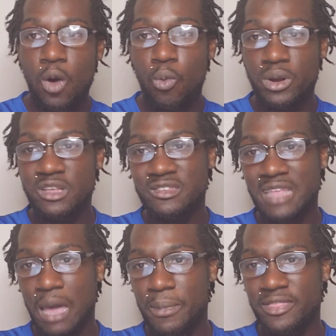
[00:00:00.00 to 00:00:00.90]
One
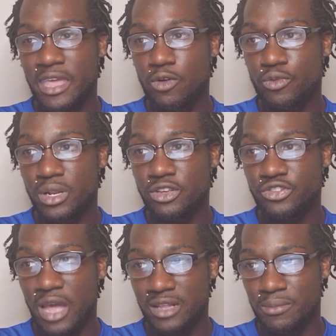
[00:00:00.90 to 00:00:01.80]
assignment that really
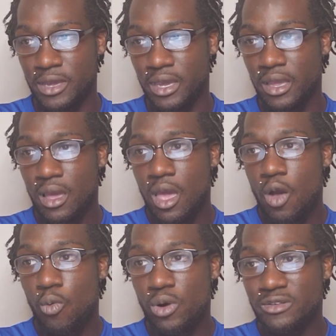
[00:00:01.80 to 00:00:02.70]
shocked me
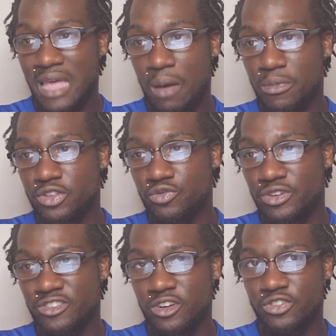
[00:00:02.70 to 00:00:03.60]
was how much
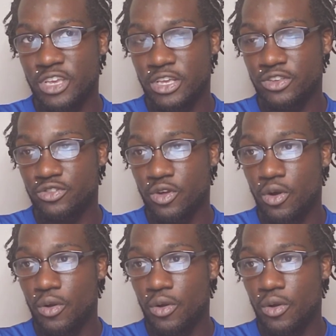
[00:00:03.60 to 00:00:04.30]
research is